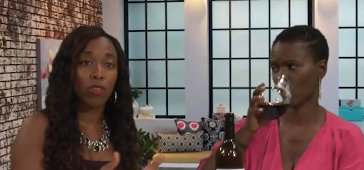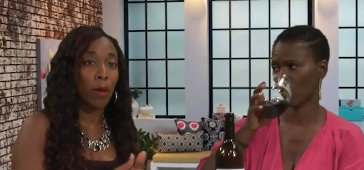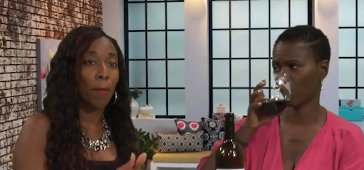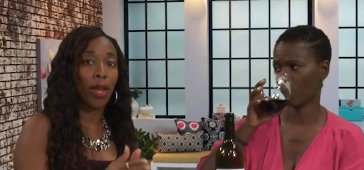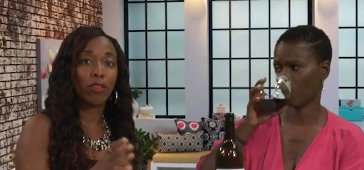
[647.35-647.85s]

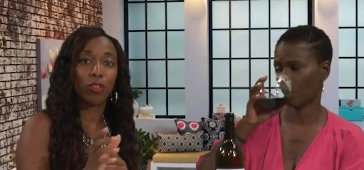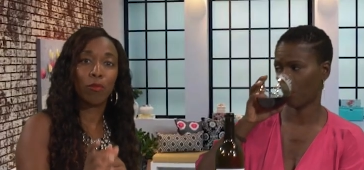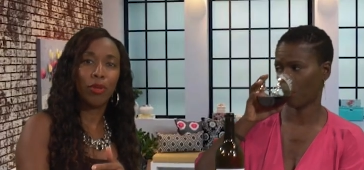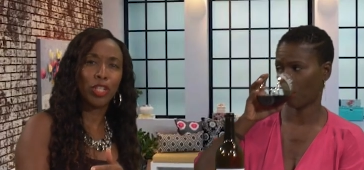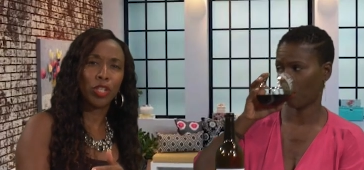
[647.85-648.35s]
Speaker 1: Somebody took a
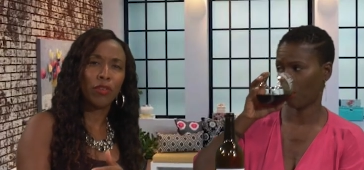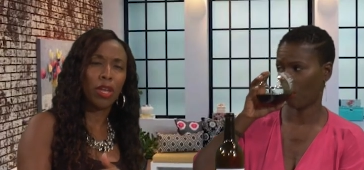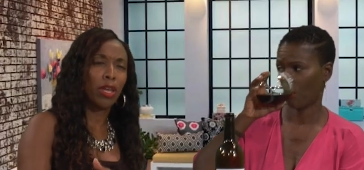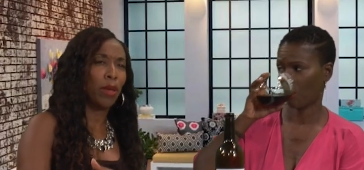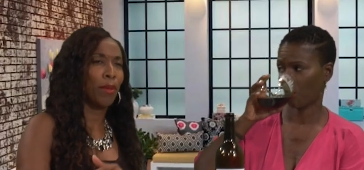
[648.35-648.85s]
picture of
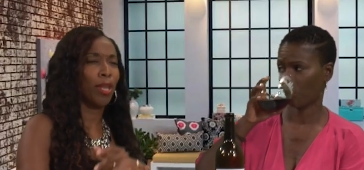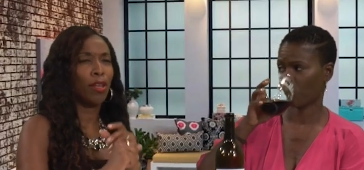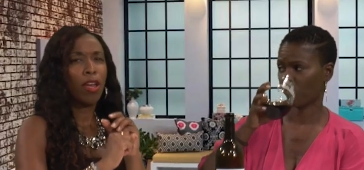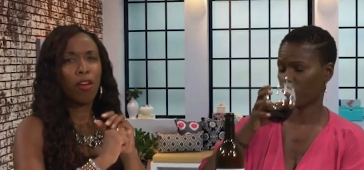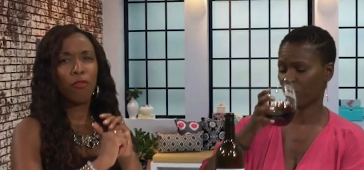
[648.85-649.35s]
him, and then
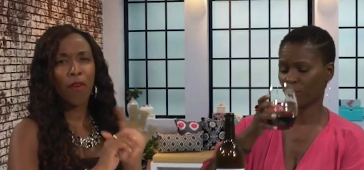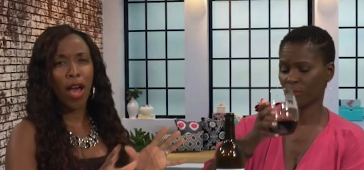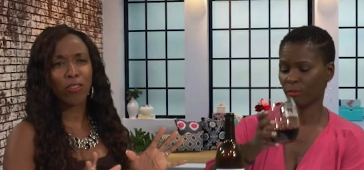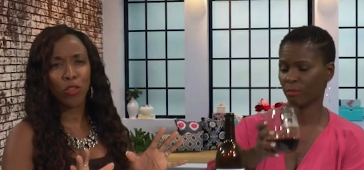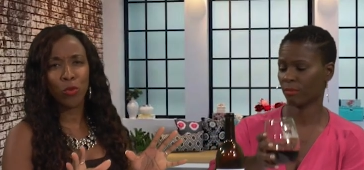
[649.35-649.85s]

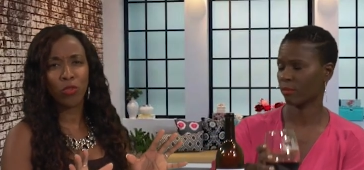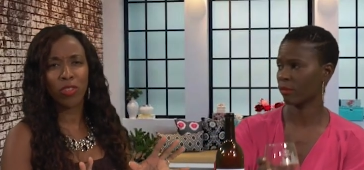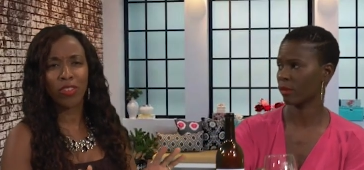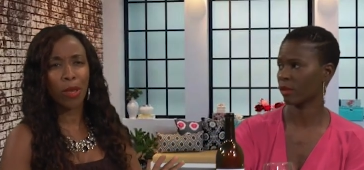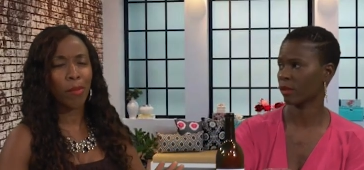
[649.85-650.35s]
Fox News
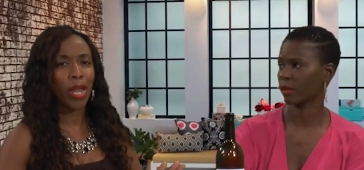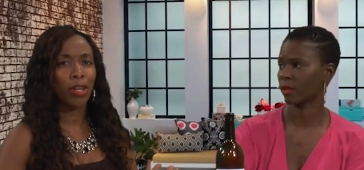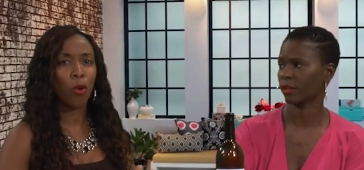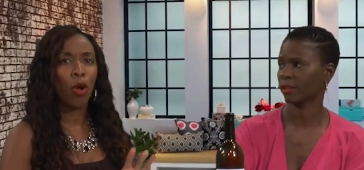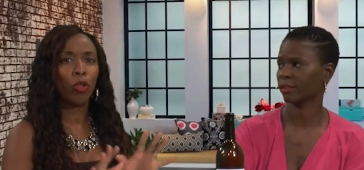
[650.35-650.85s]
disseminated
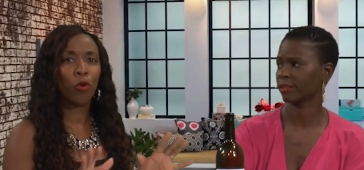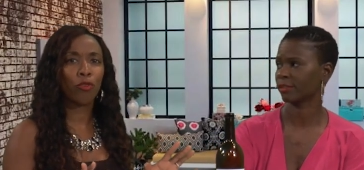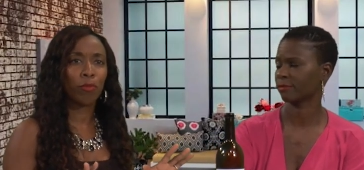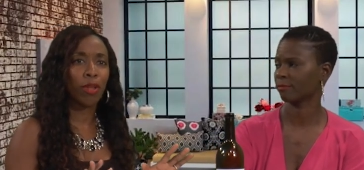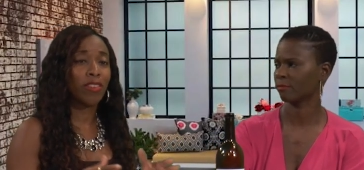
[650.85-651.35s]
it all over
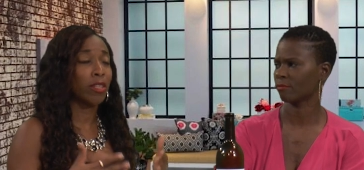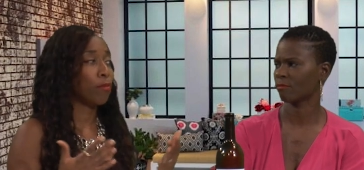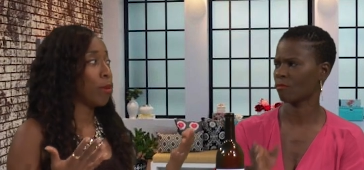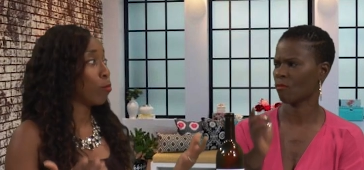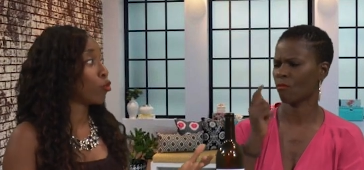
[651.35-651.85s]
the place, and then
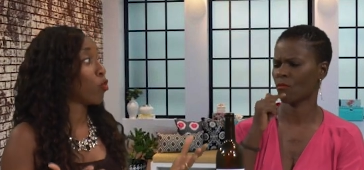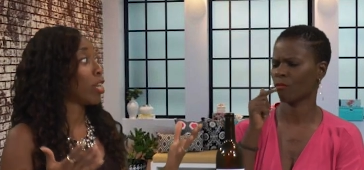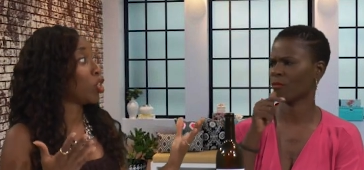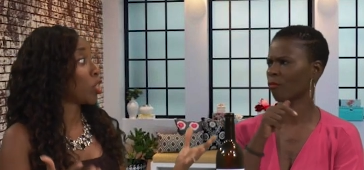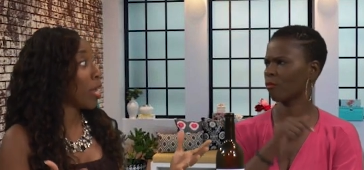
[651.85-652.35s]
people were trying
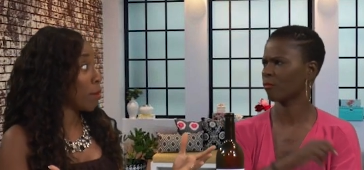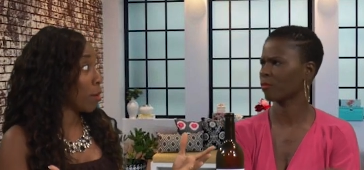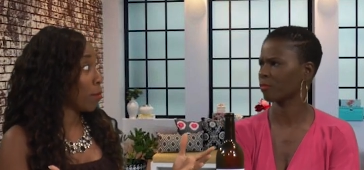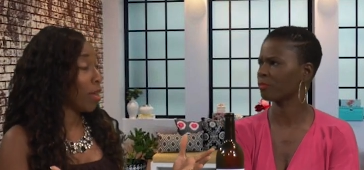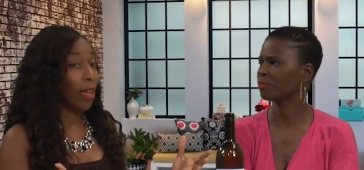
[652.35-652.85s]
to shame
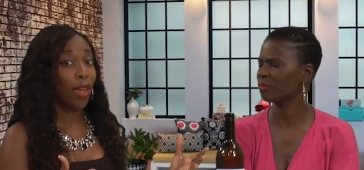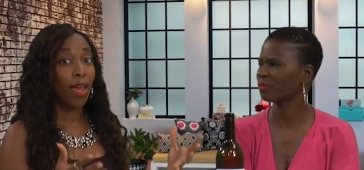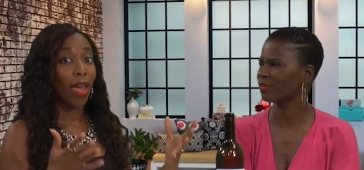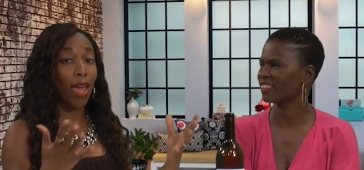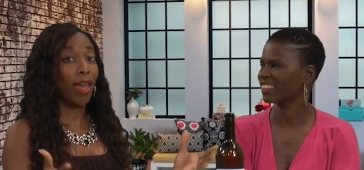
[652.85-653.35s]
him. Mm-hmm.
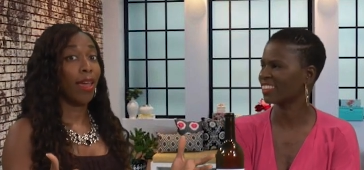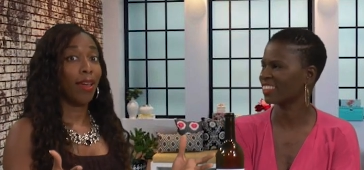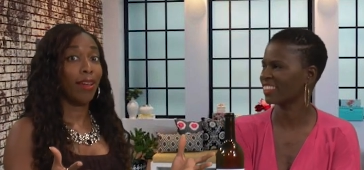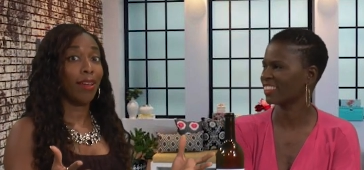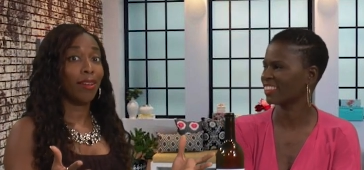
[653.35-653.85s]

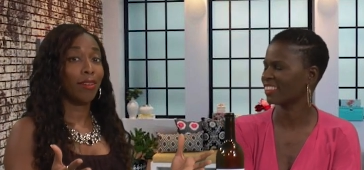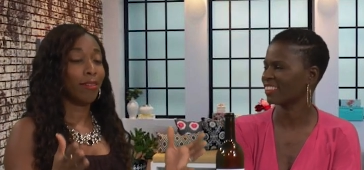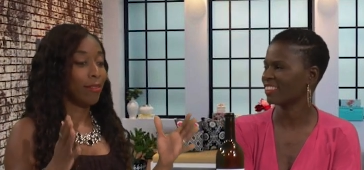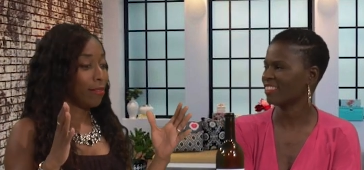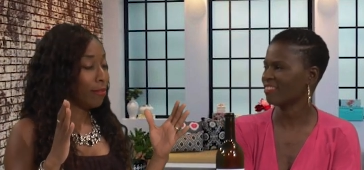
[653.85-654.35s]
And
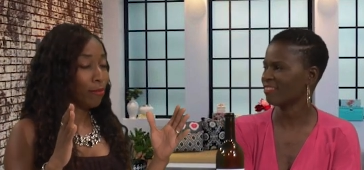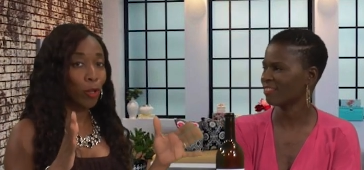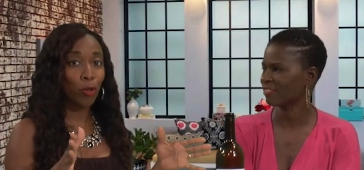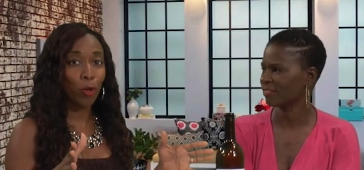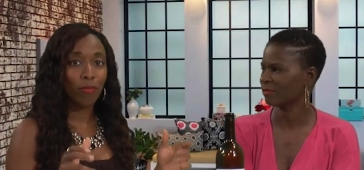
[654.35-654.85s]

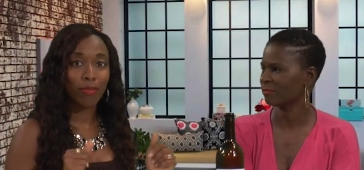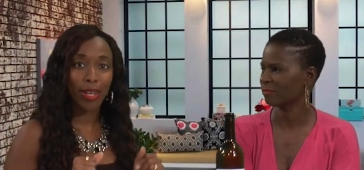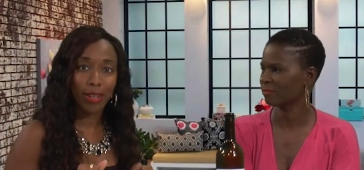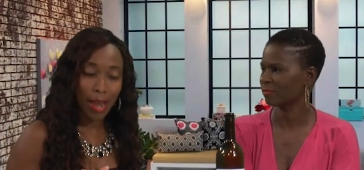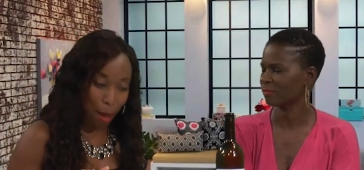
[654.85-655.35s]
that
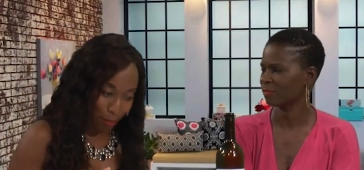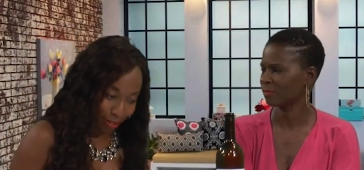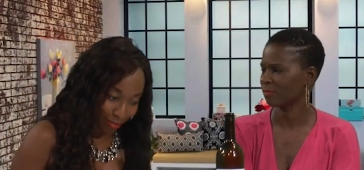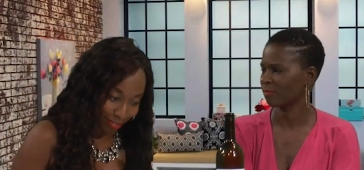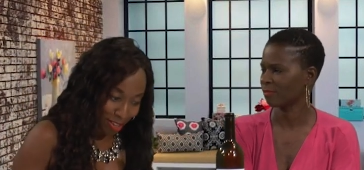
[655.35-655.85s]
didn't
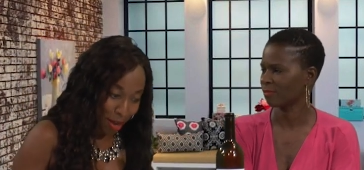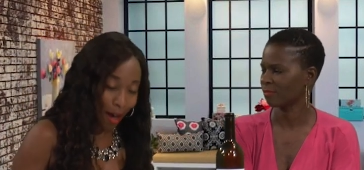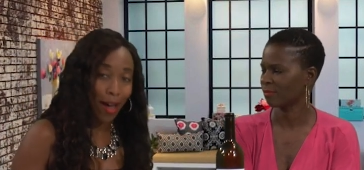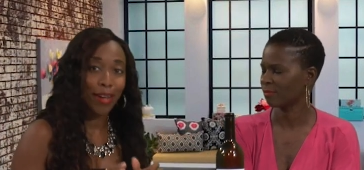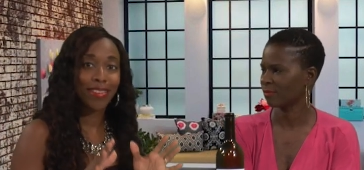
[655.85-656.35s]
happen
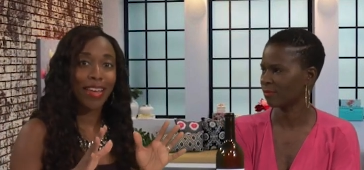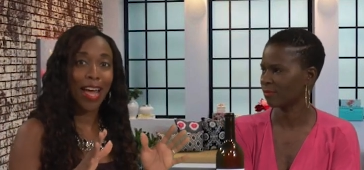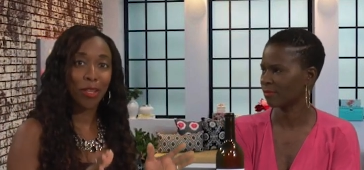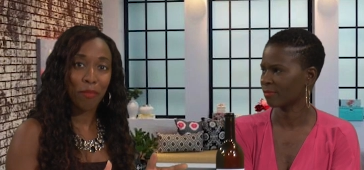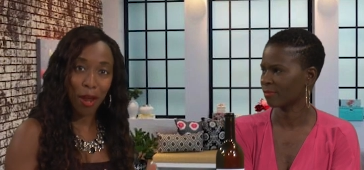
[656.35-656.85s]
uh,
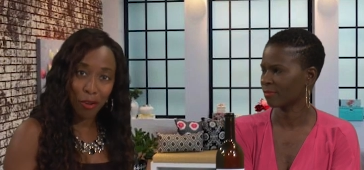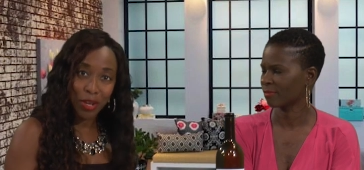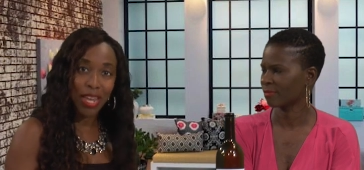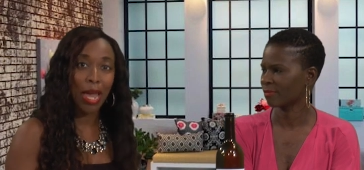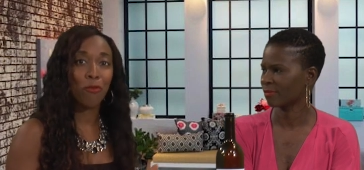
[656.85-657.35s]
Tyler Perry
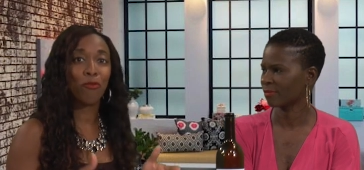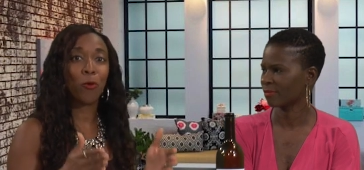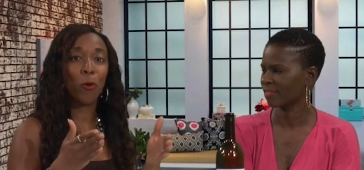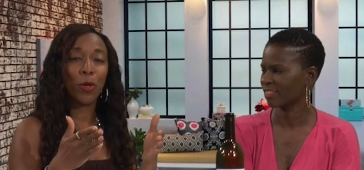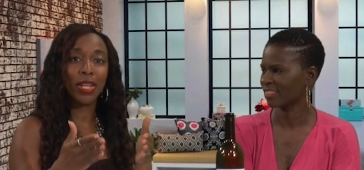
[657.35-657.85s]
came
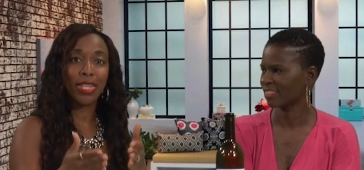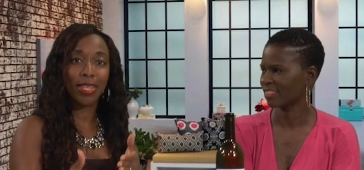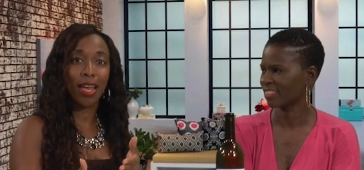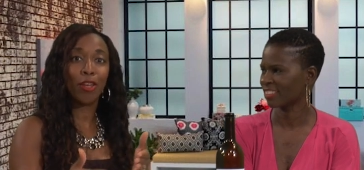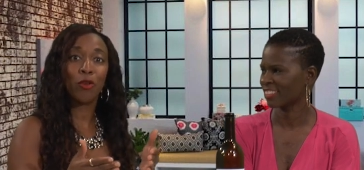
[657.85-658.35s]
forward and
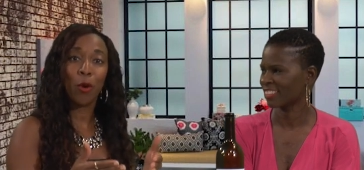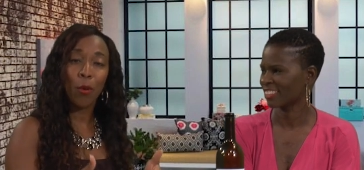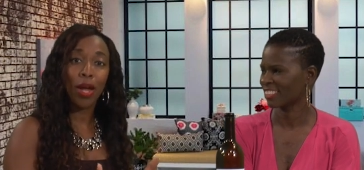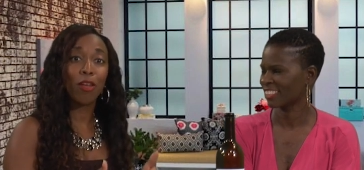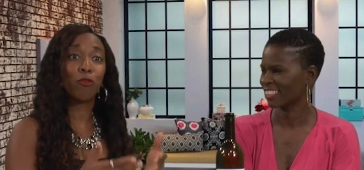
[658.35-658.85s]
said, you know
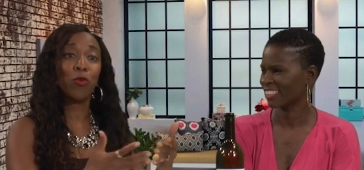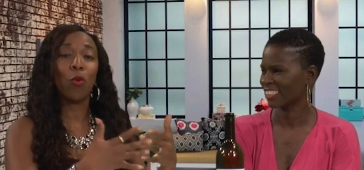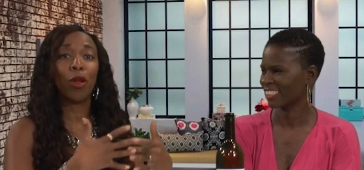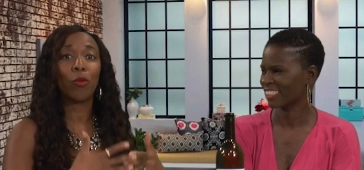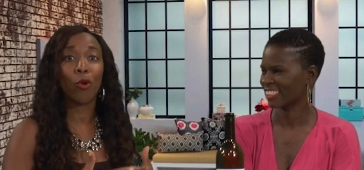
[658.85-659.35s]
what, if you
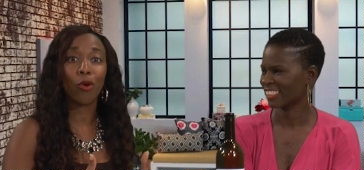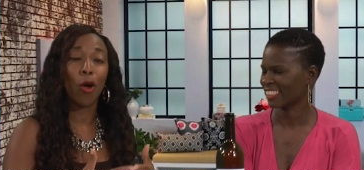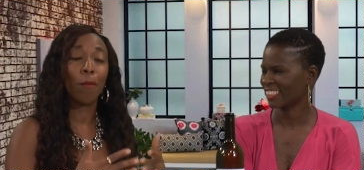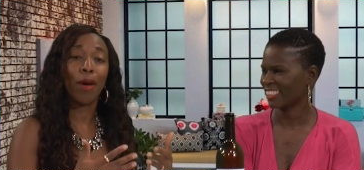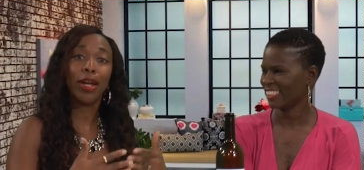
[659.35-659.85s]
want to work
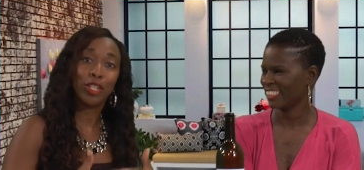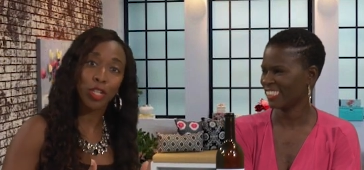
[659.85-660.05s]
on my